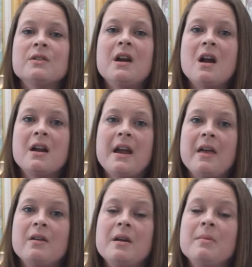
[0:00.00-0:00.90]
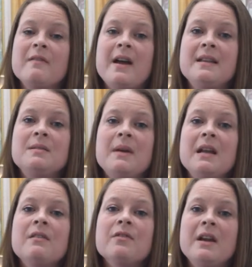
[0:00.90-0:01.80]
Art Gallery provides many
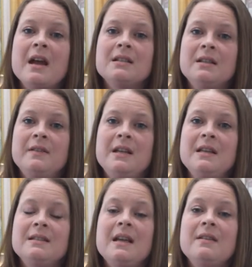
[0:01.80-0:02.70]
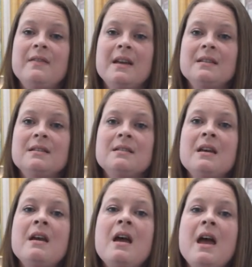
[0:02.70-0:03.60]
free activities and events
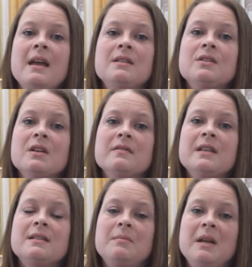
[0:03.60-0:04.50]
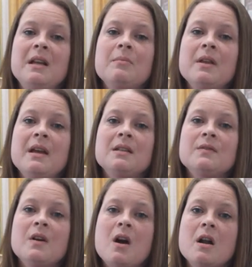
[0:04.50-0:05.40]
and serves as a meeting place for
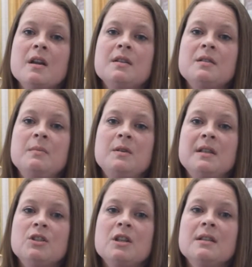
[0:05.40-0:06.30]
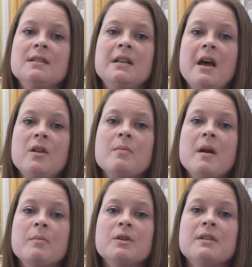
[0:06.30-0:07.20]
artists, musicians, and other
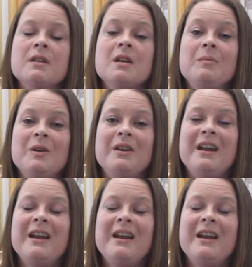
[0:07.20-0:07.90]
members of the community.